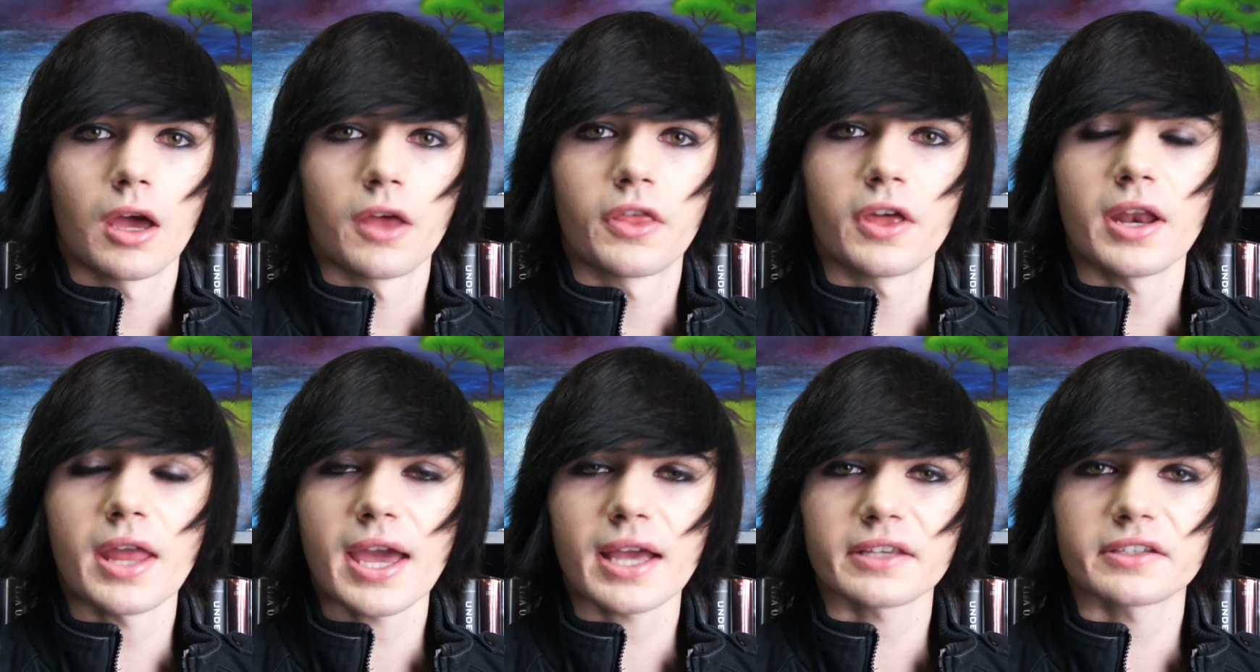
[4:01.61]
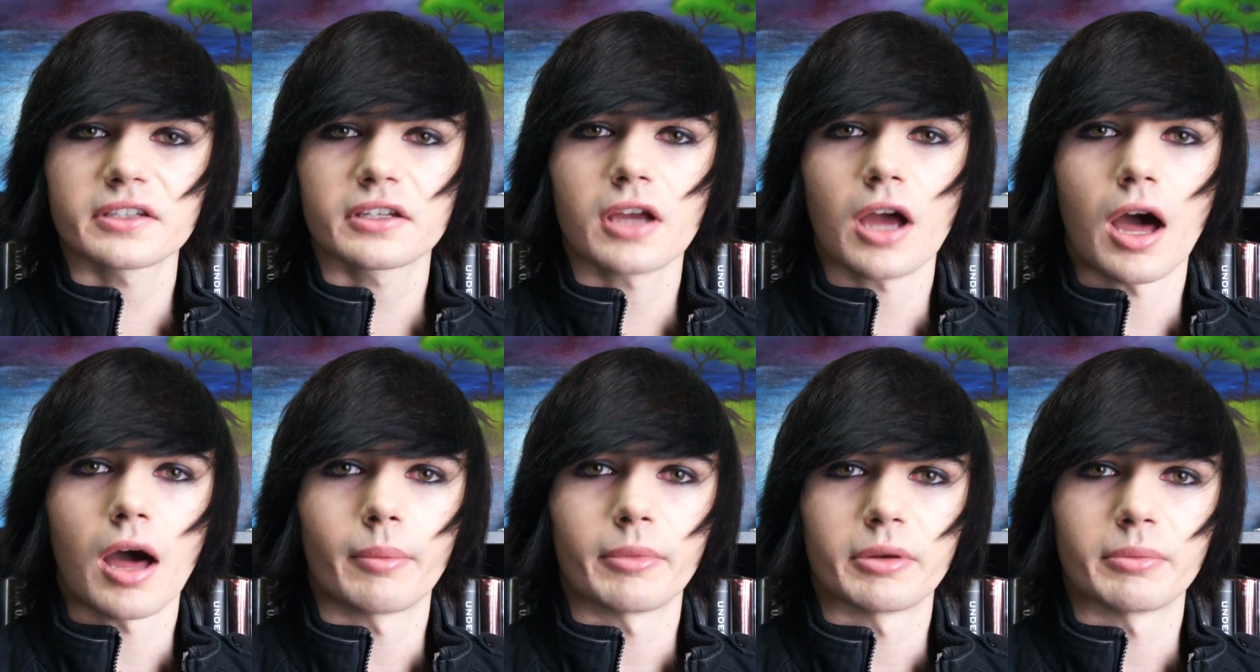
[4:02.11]
The next
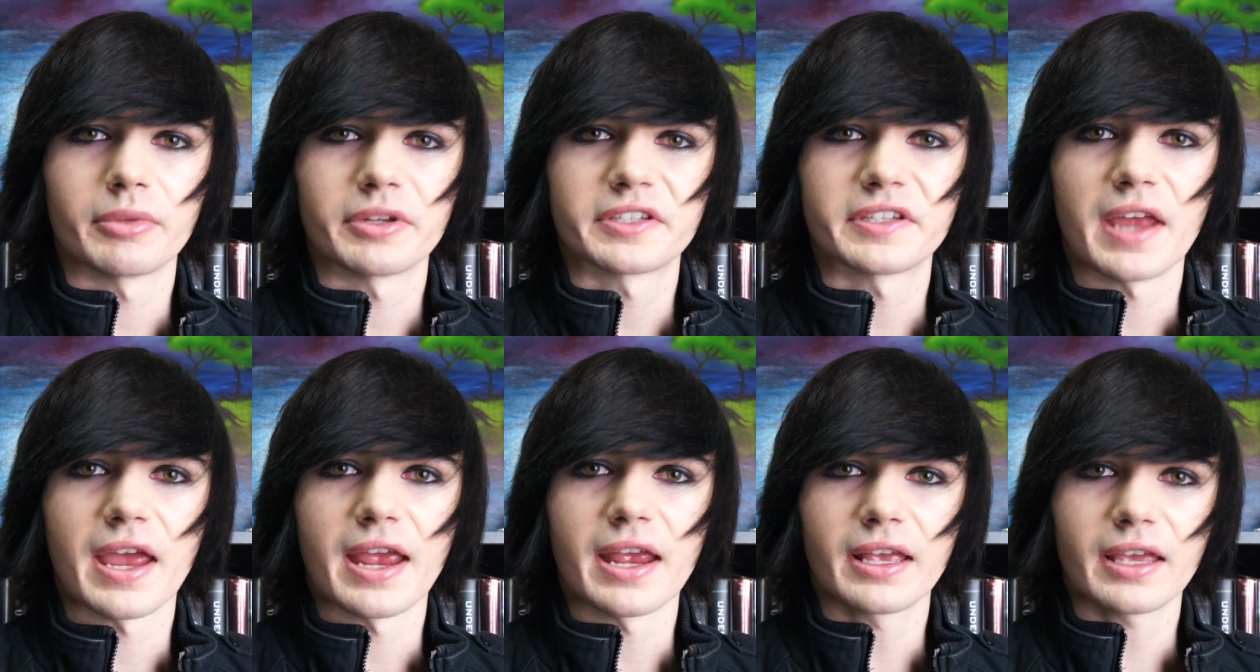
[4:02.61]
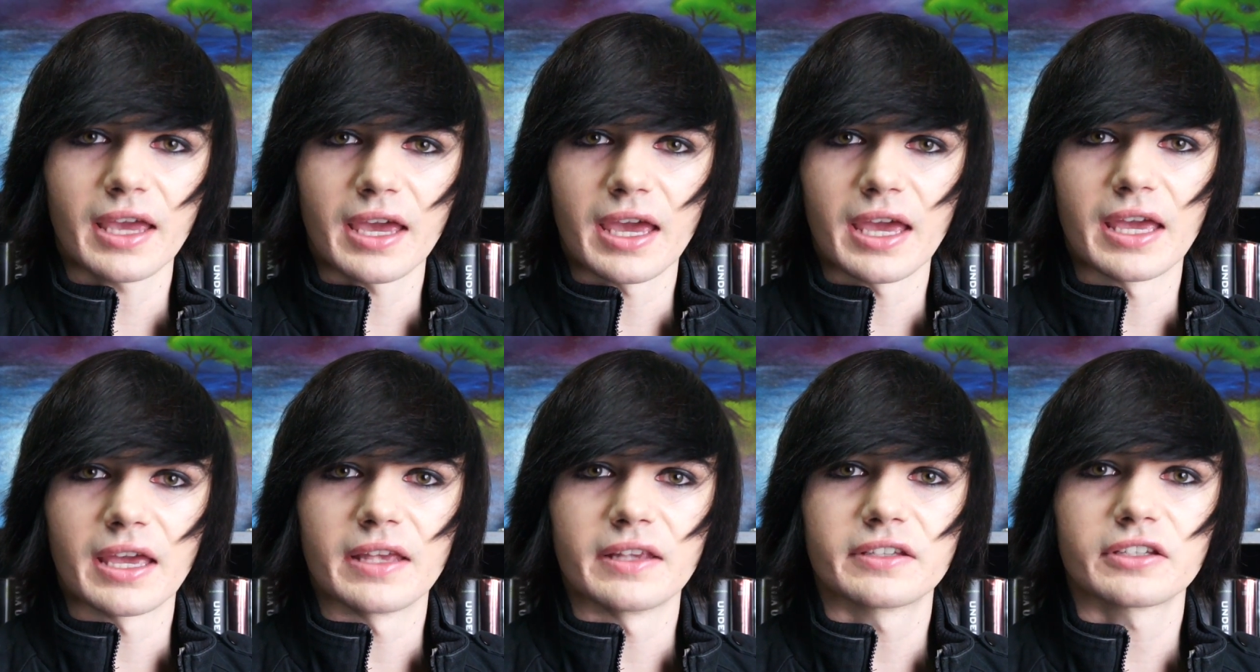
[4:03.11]
common mistake
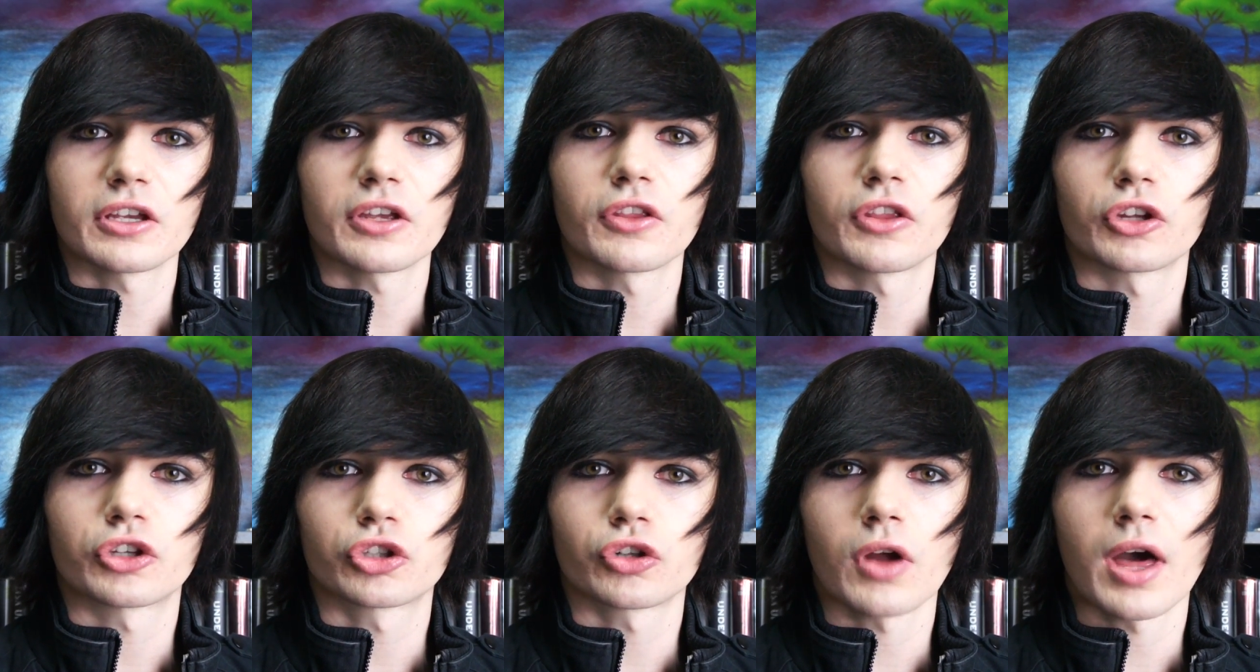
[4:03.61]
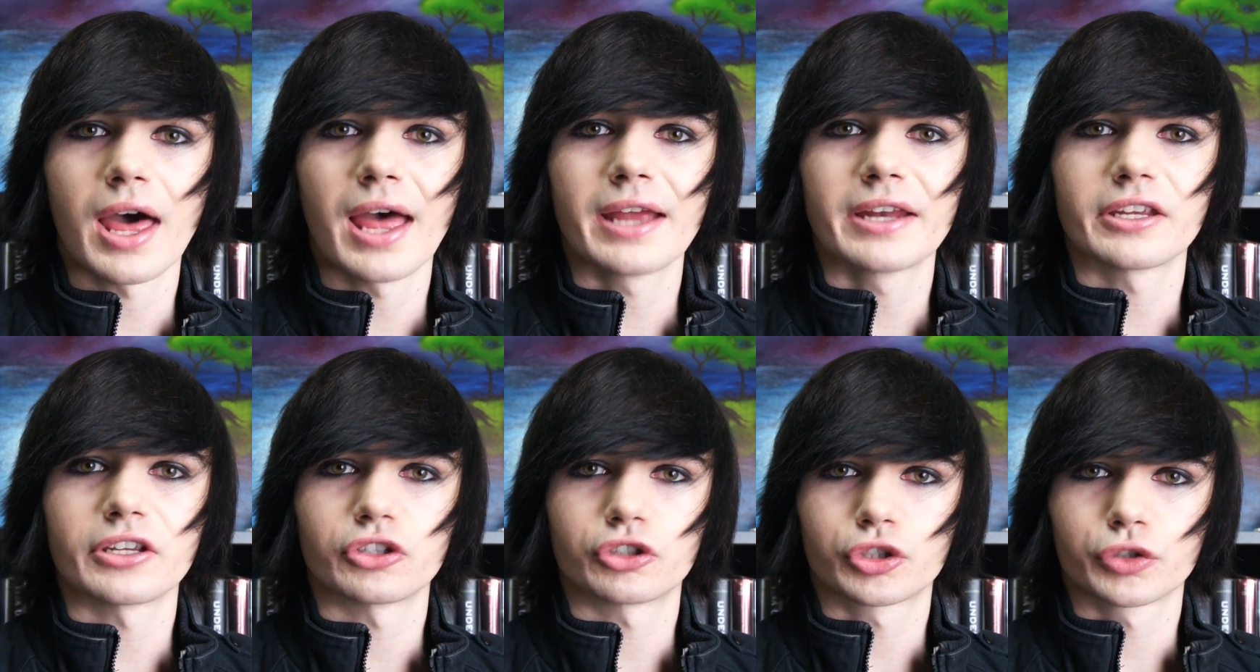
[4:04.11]
is the
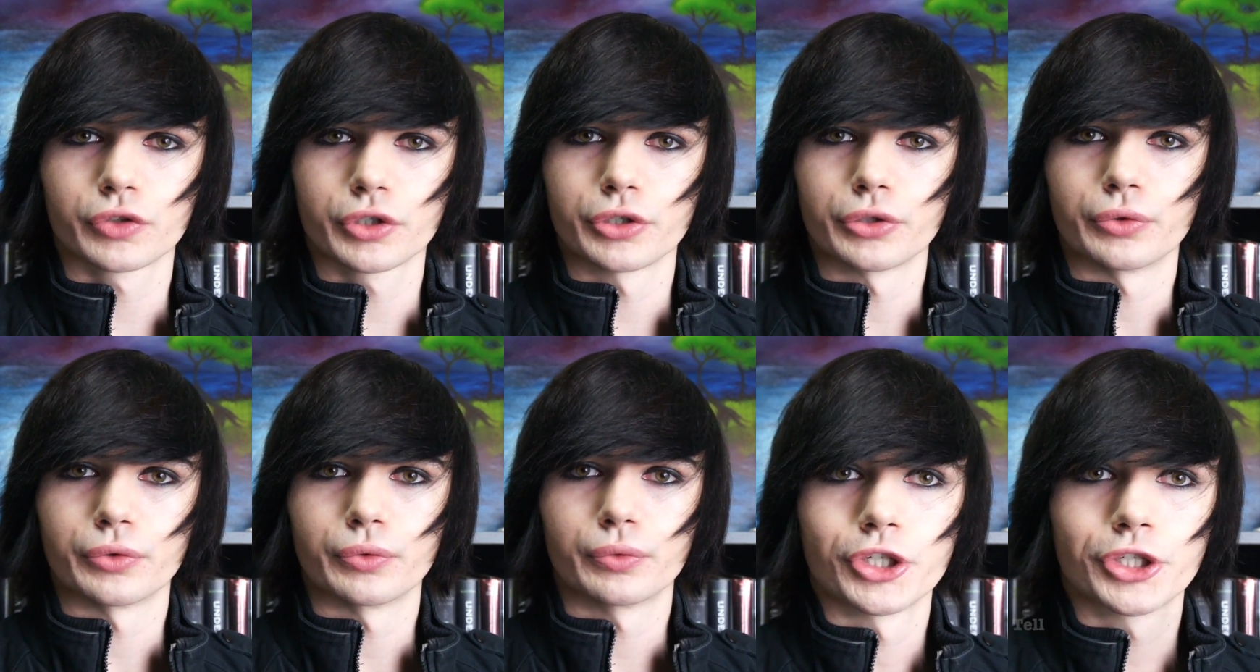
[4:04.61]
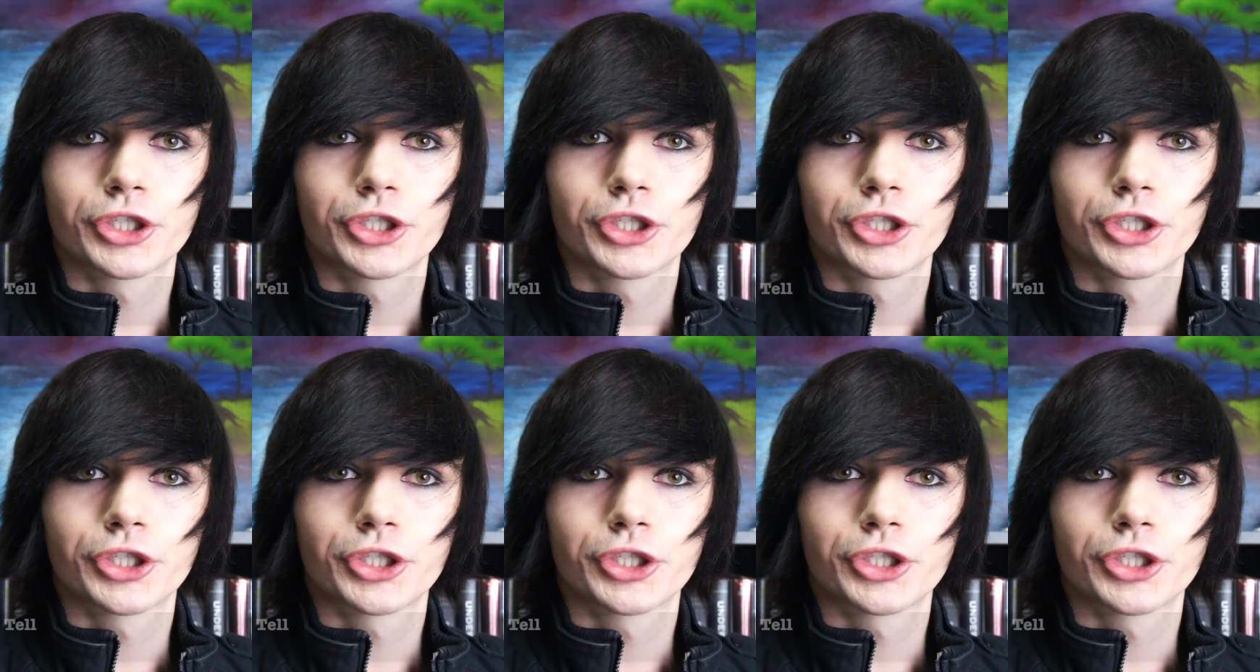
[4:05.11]
tried and true.